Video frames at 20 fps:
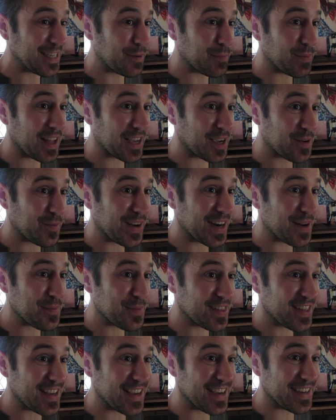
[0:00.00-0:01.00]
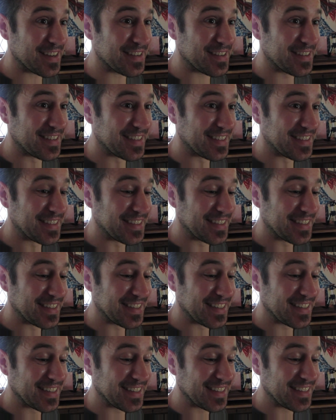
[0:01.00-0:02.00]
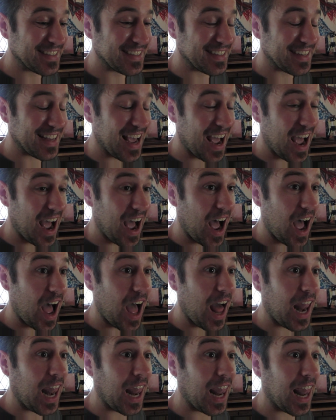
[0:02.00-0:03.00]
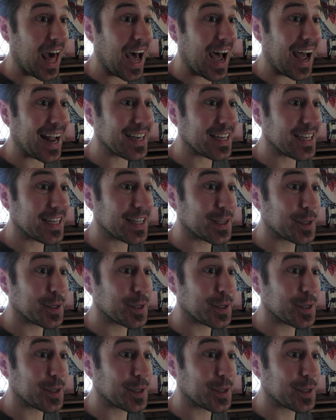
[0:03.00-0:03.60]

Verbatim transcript: I'm liking what I'm seeing. A lot.